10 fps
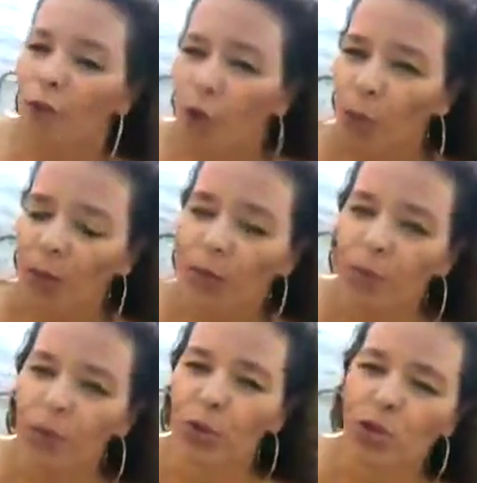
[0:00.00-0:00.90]
Verbal
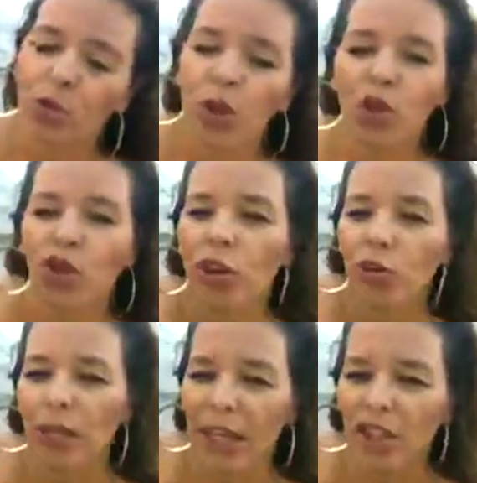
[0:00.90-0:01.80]
abuse, when you're in
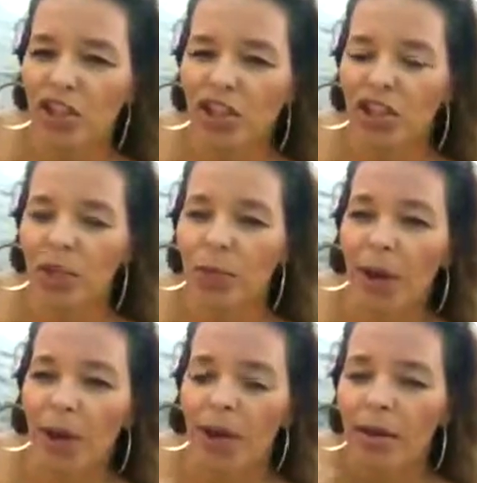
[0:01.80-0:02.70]
a relationship
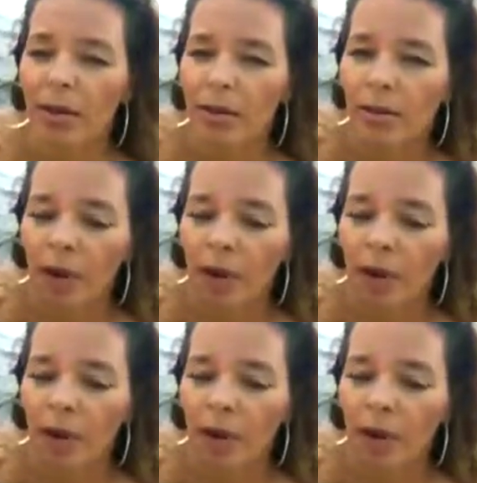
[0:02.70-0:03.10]
and